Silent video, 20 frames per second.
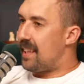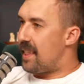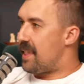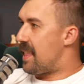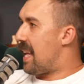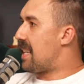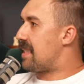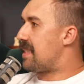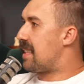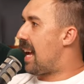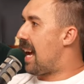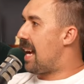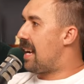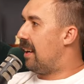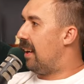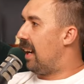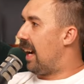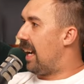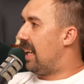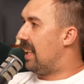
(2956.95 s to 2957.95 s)
That's A
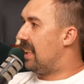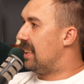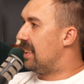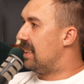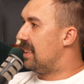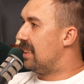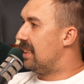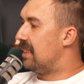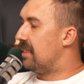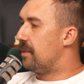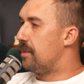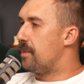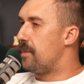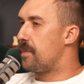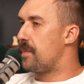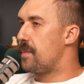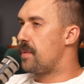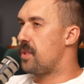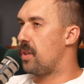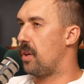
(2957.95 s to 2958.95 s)
I.
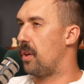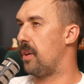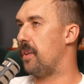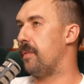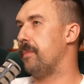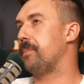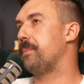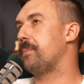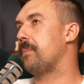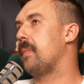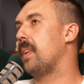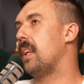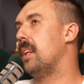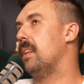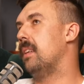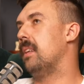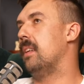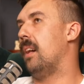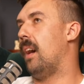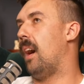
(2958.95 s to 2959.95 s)
So
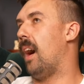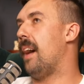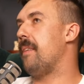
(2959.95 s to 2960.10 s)
it